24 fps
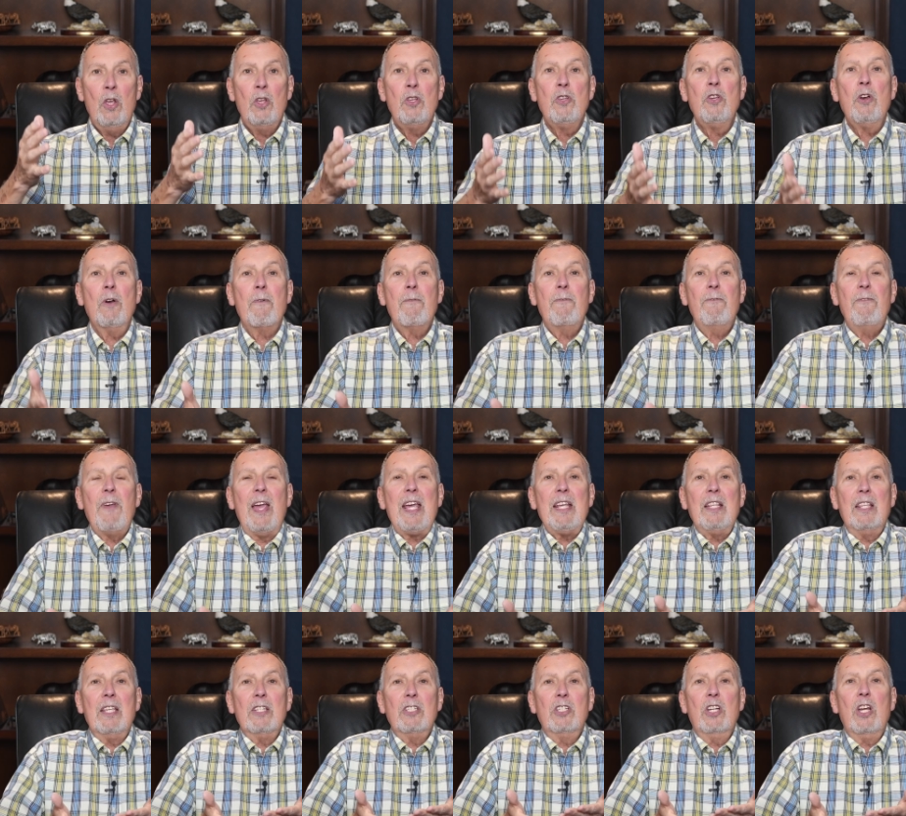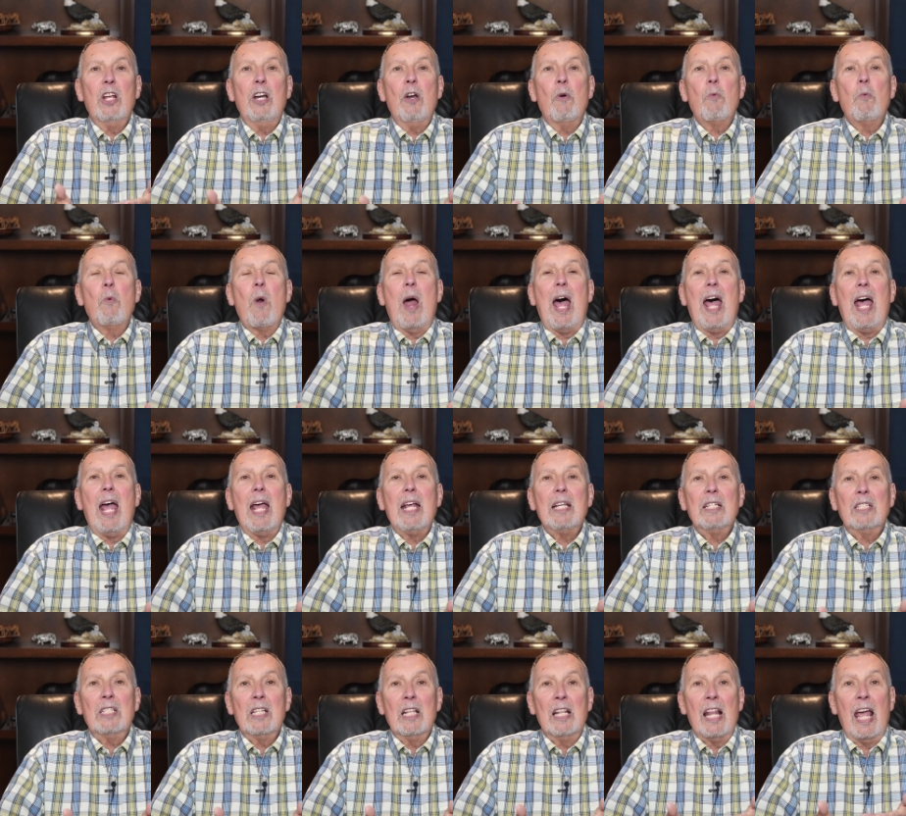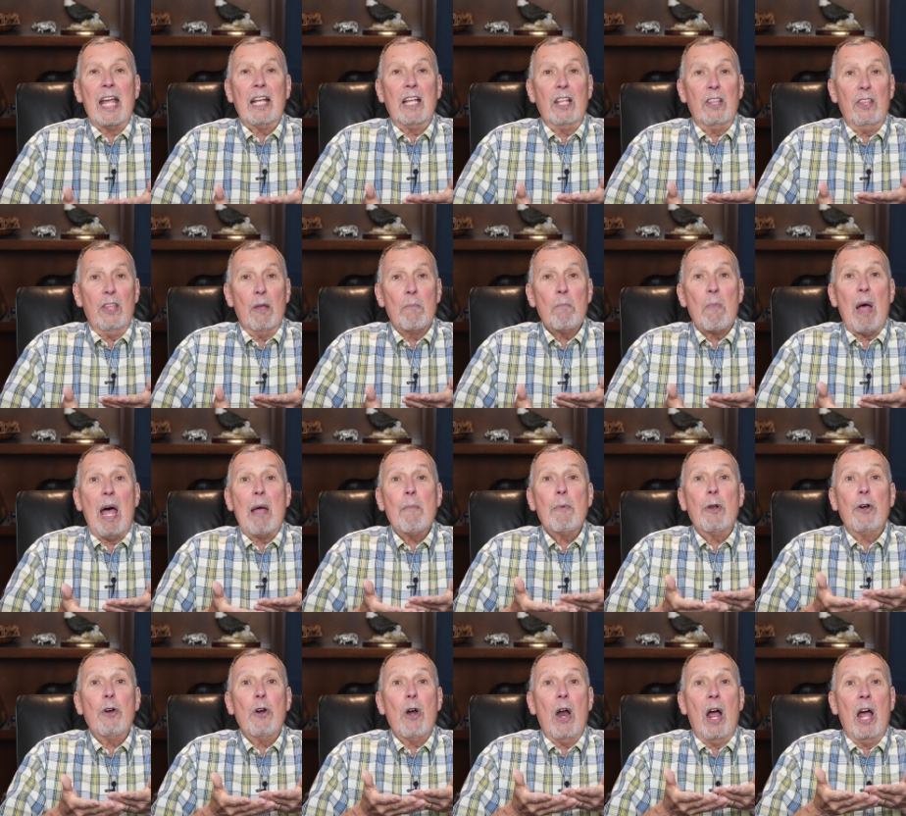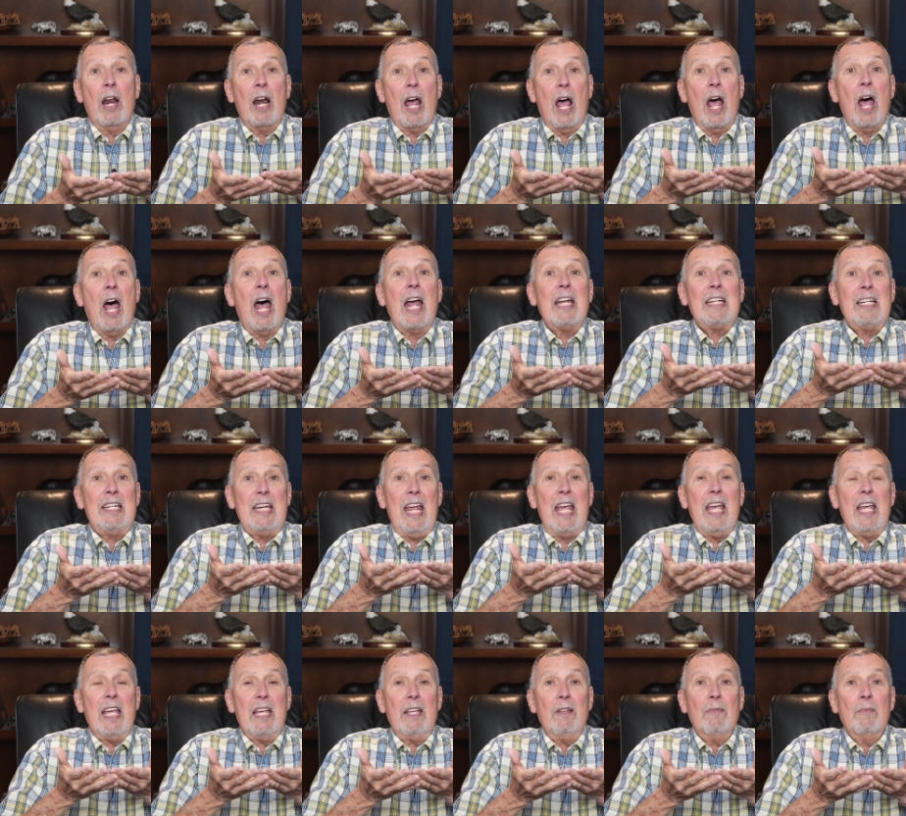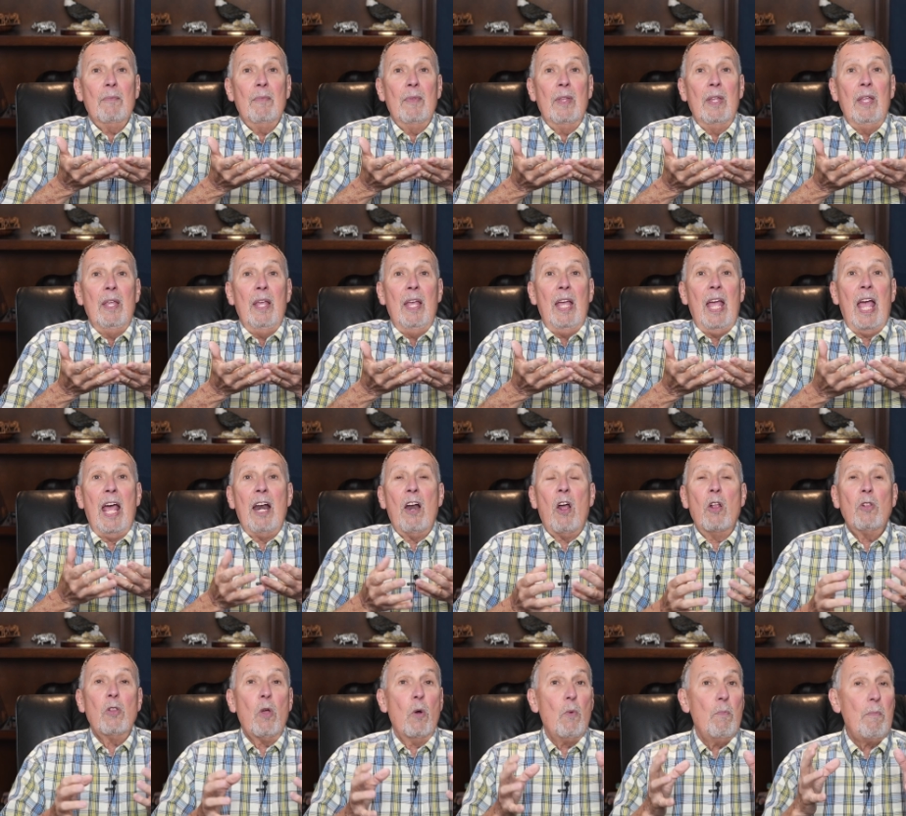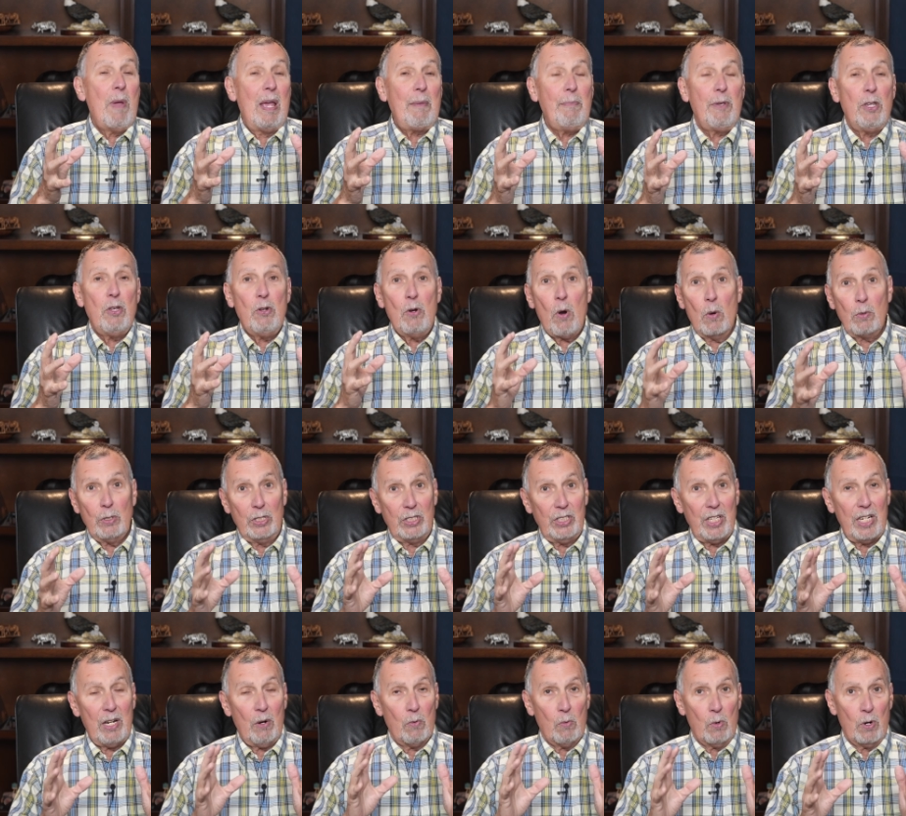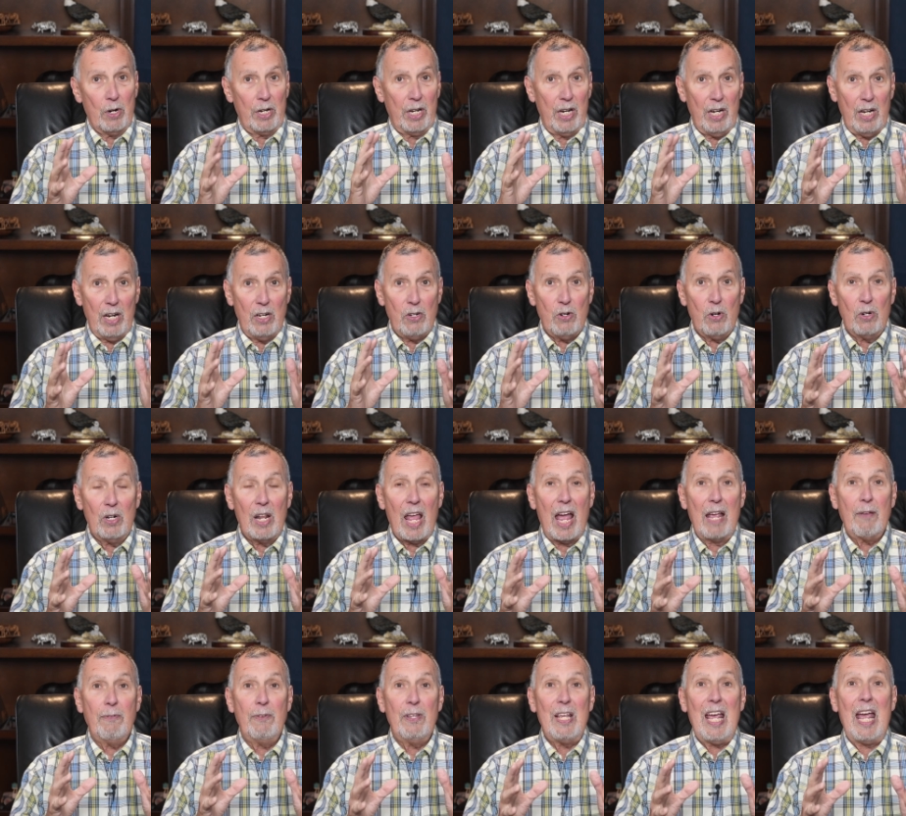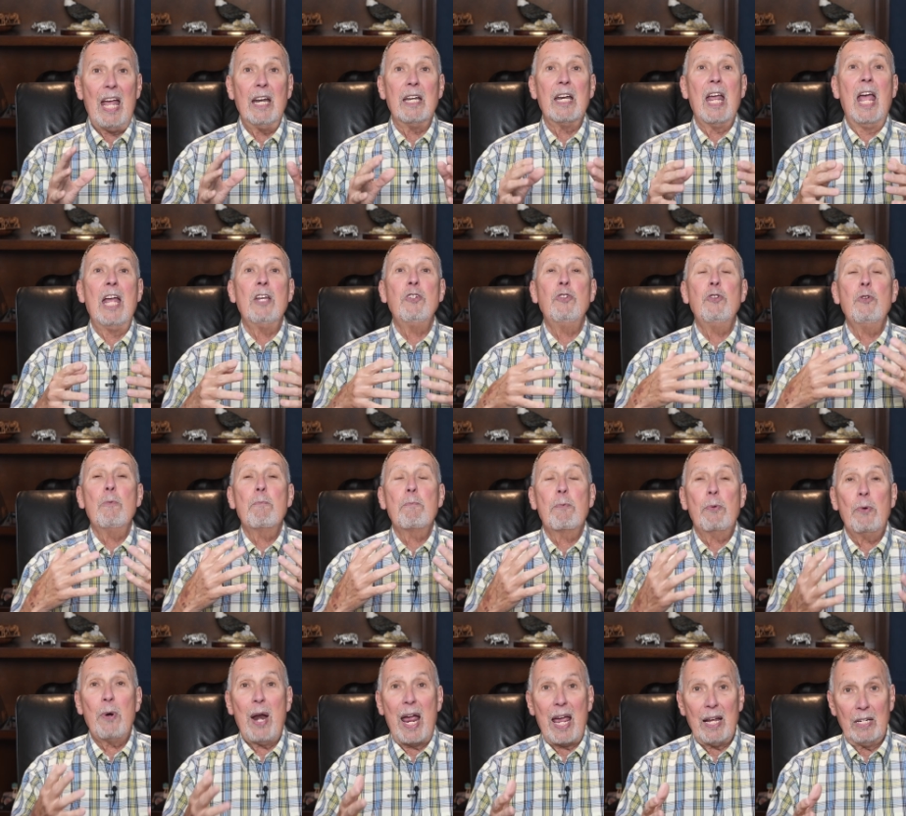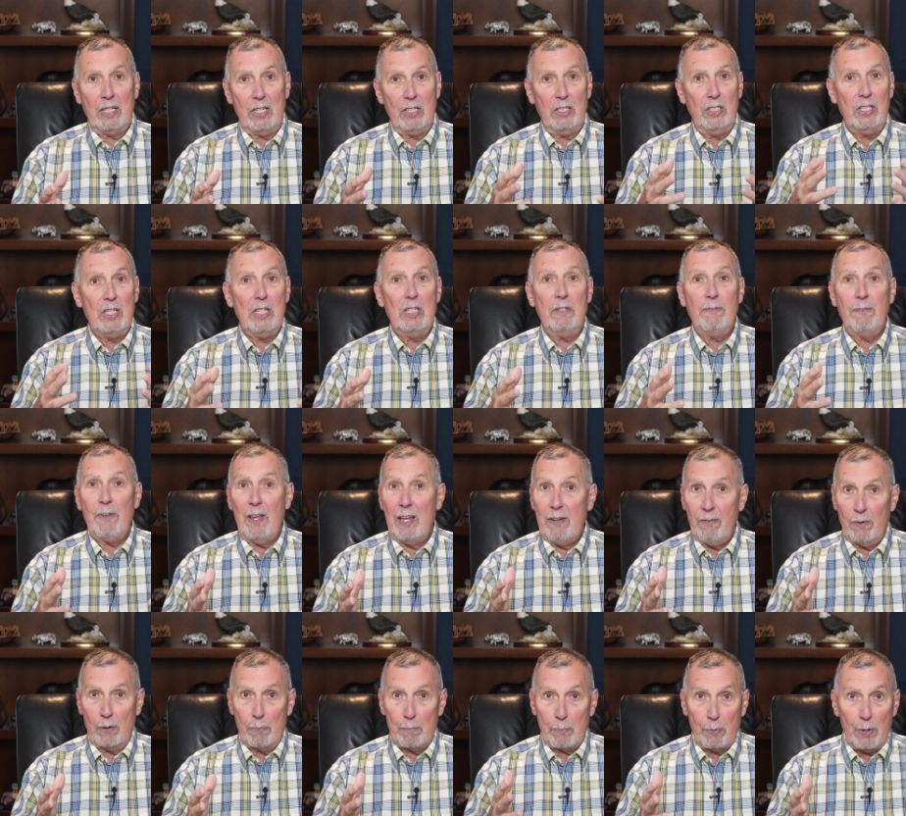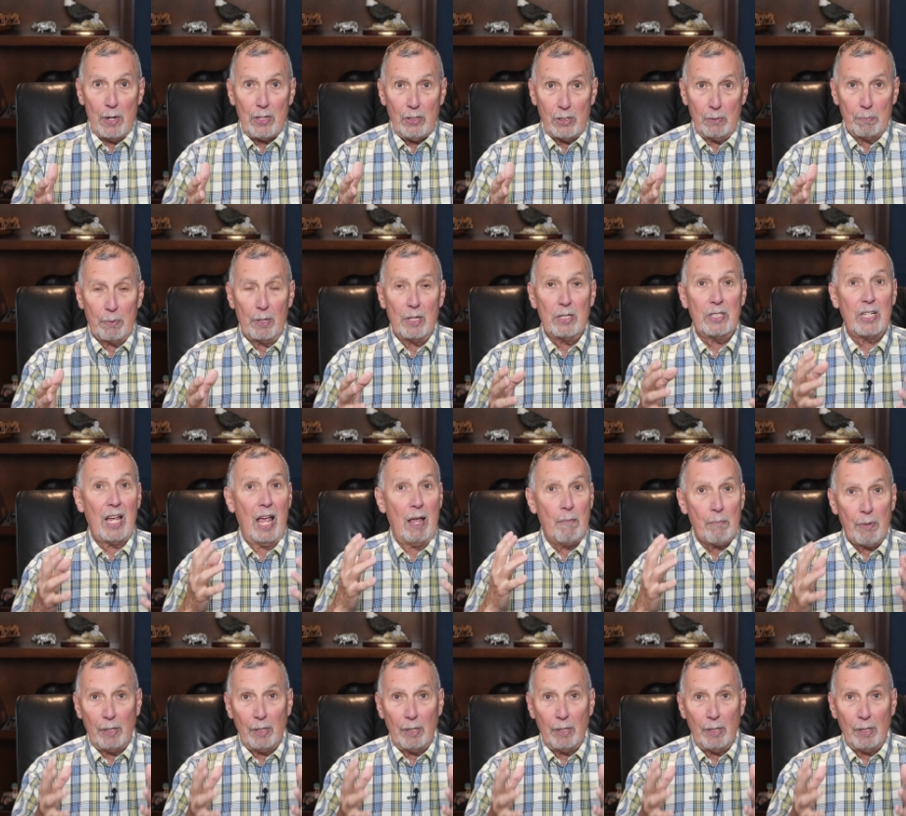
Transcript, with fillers: your faith is going to rise like a thermometer on a hot day. And although maybe you don't see it working in your life yet, as you practice these favor principles and